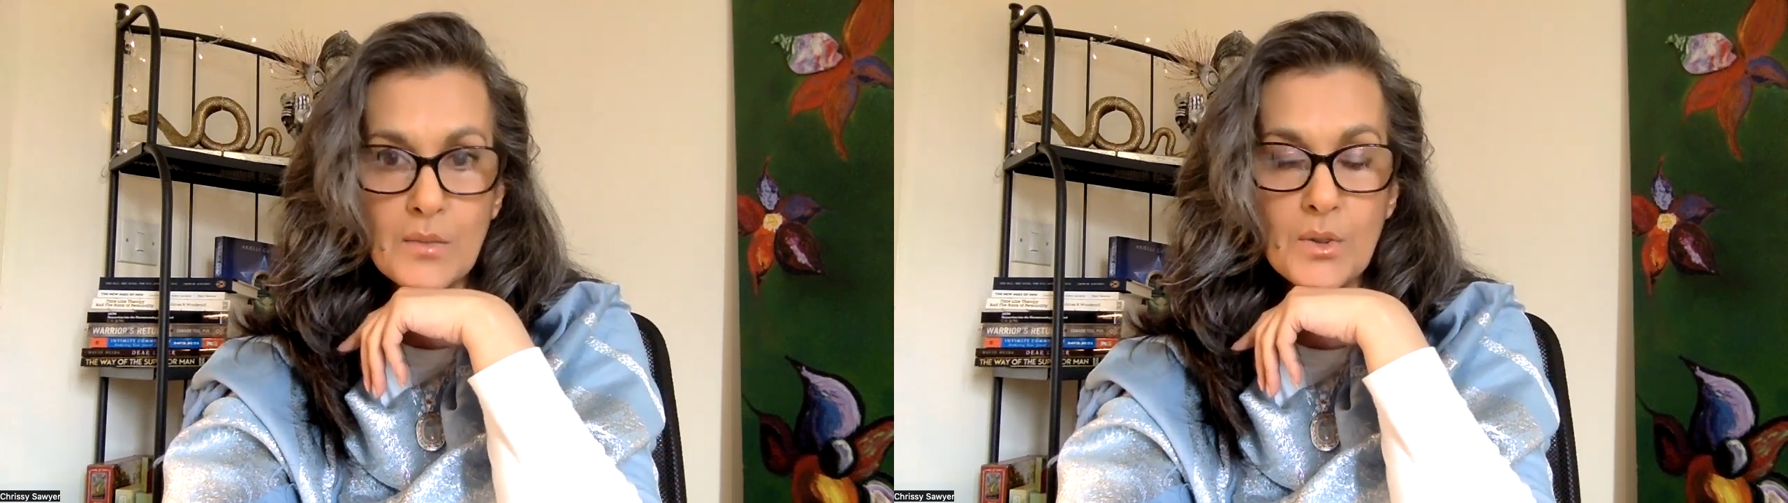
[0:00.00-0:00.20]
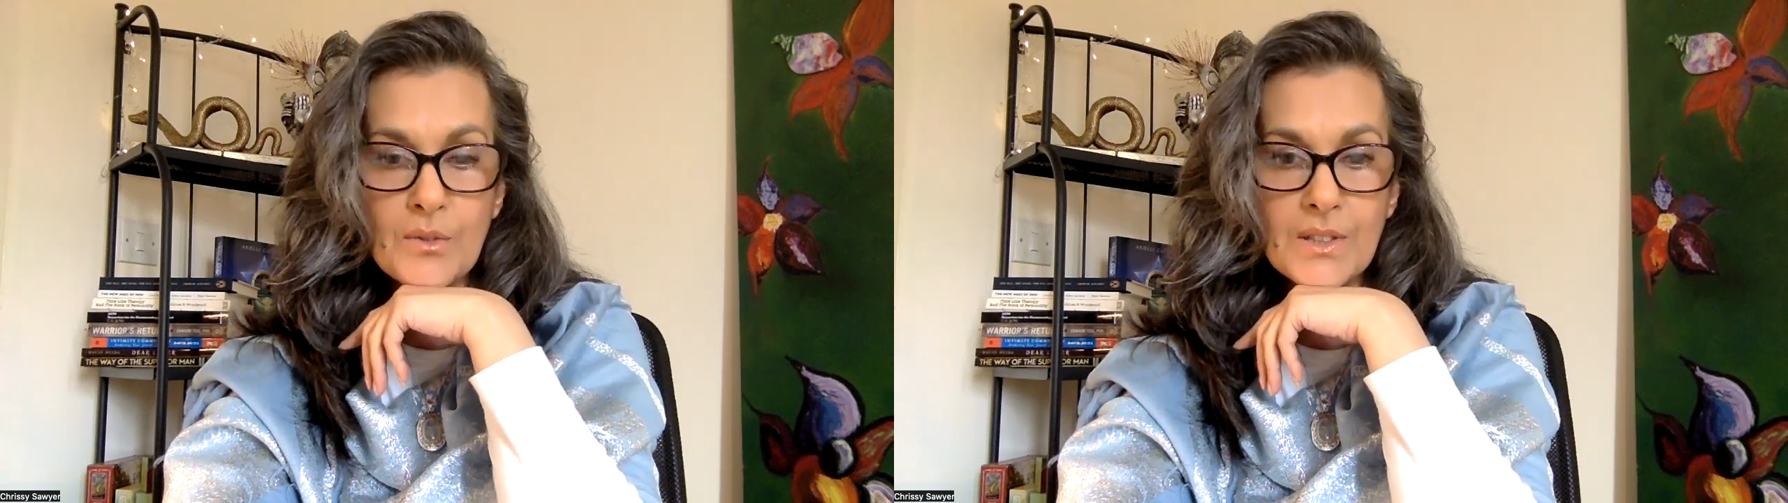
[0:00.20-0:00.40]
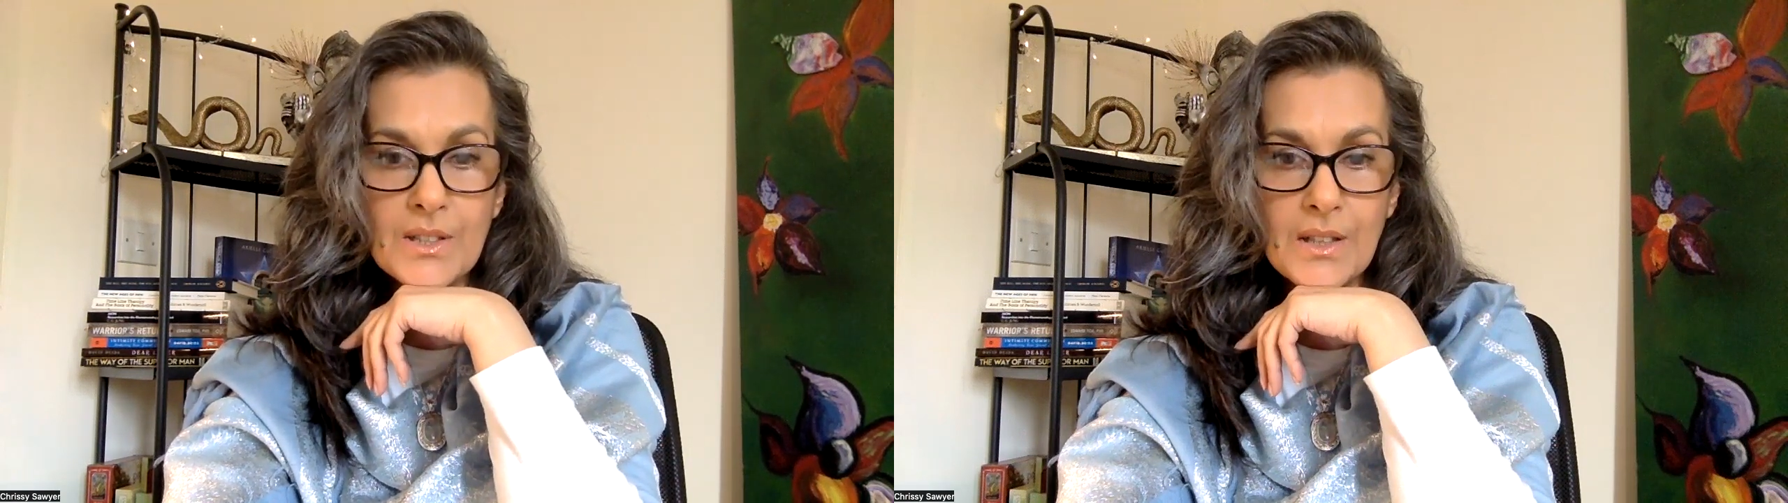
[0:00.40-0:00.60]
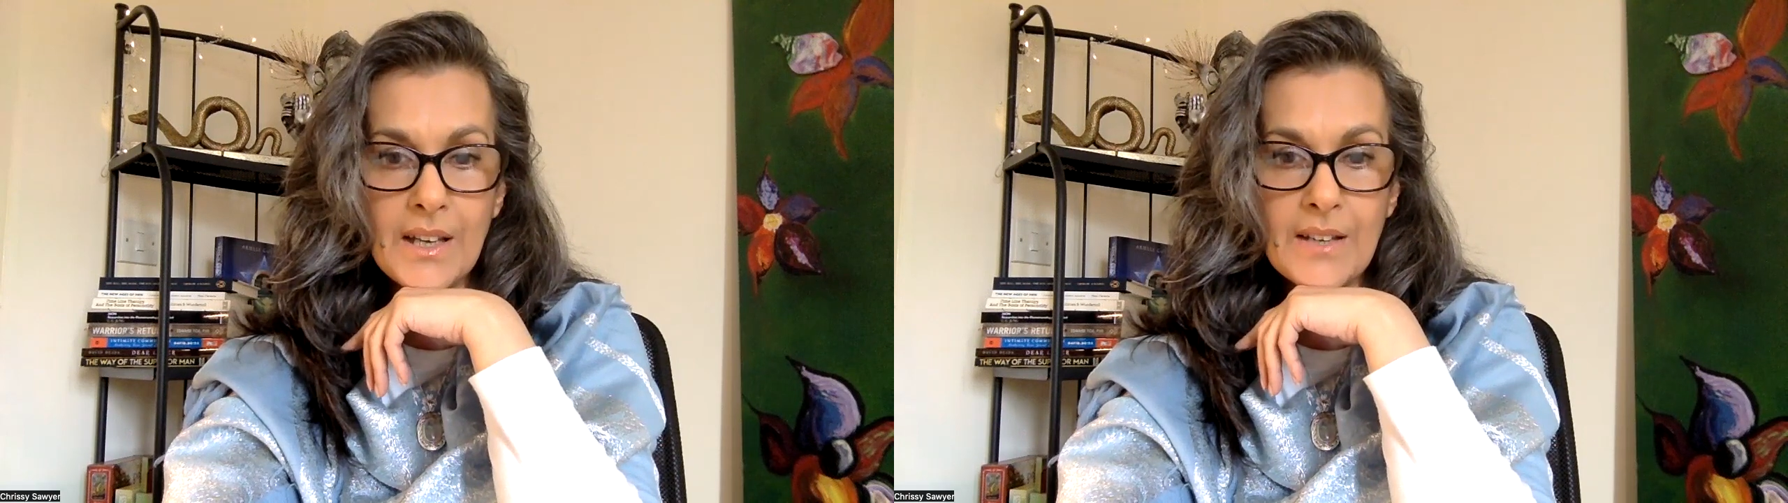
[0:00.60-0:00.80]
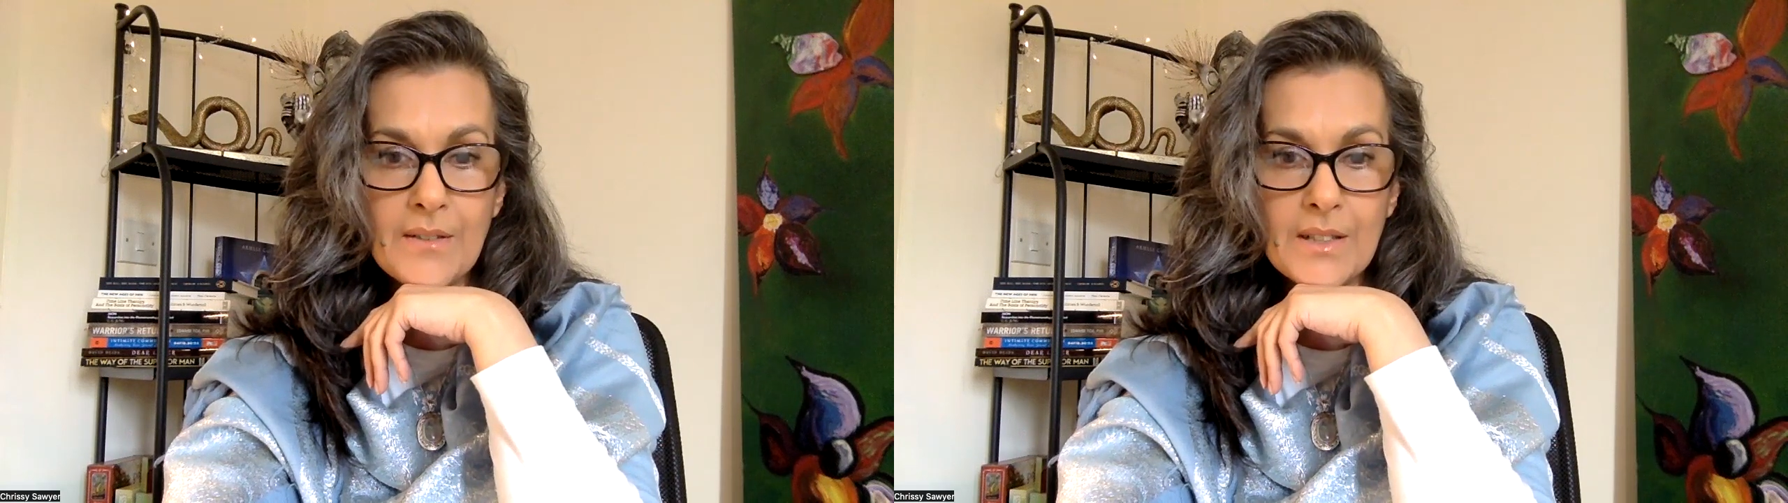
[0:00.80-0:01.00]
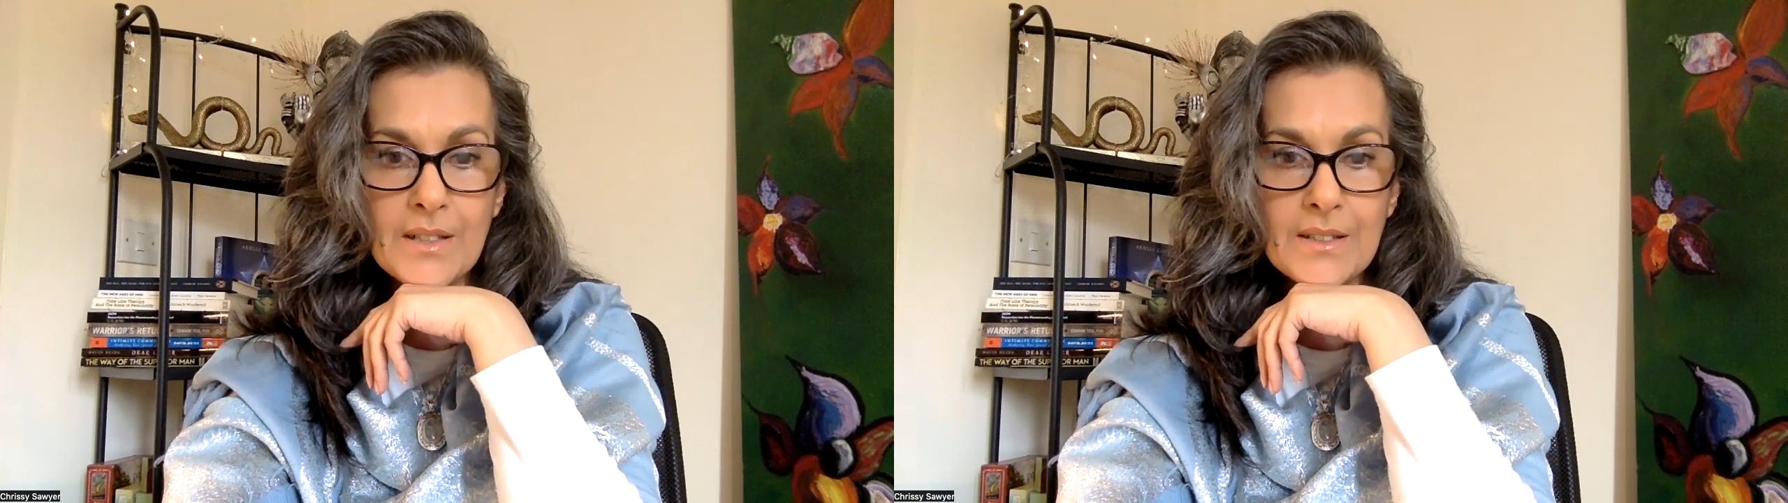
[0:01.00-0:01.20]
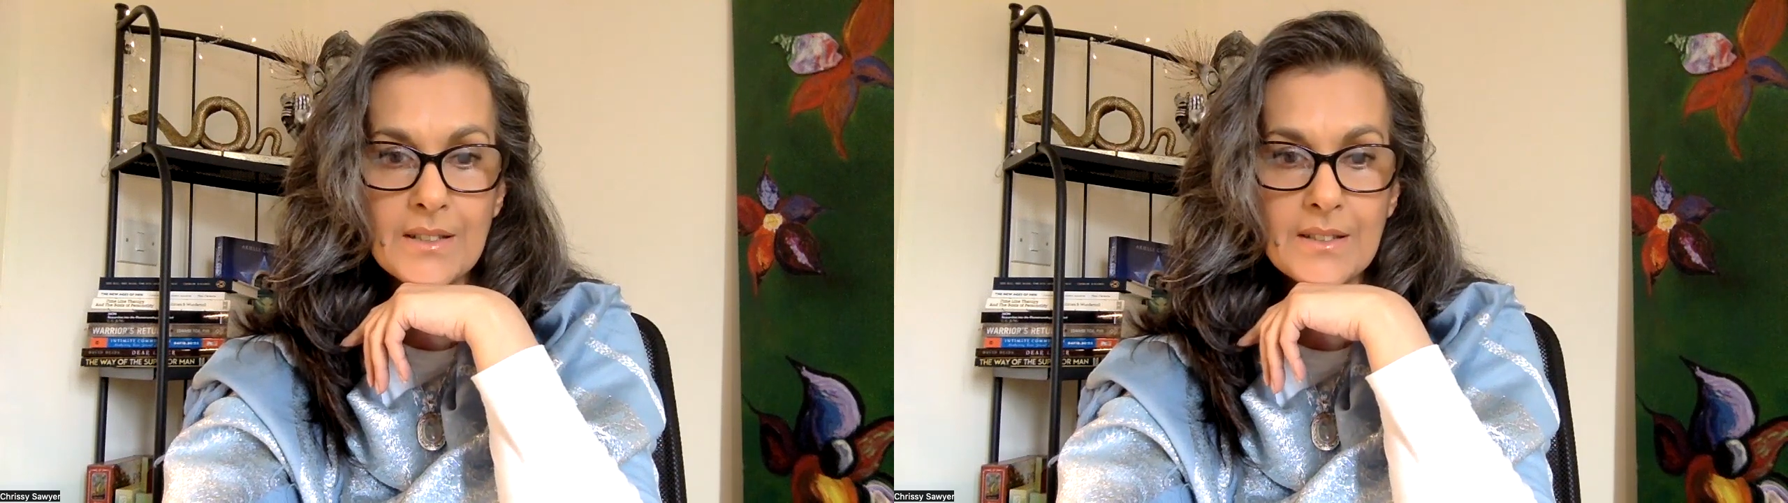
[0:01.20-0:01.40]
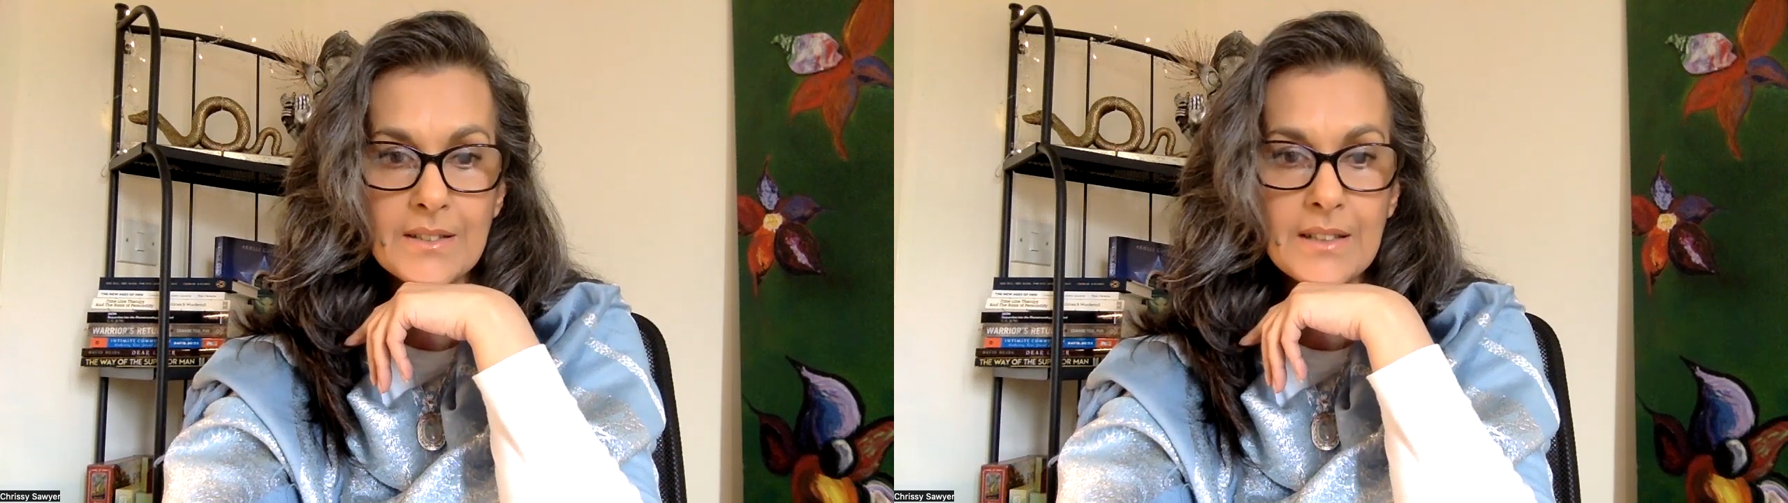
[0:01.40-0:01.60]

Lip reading: move into Aries.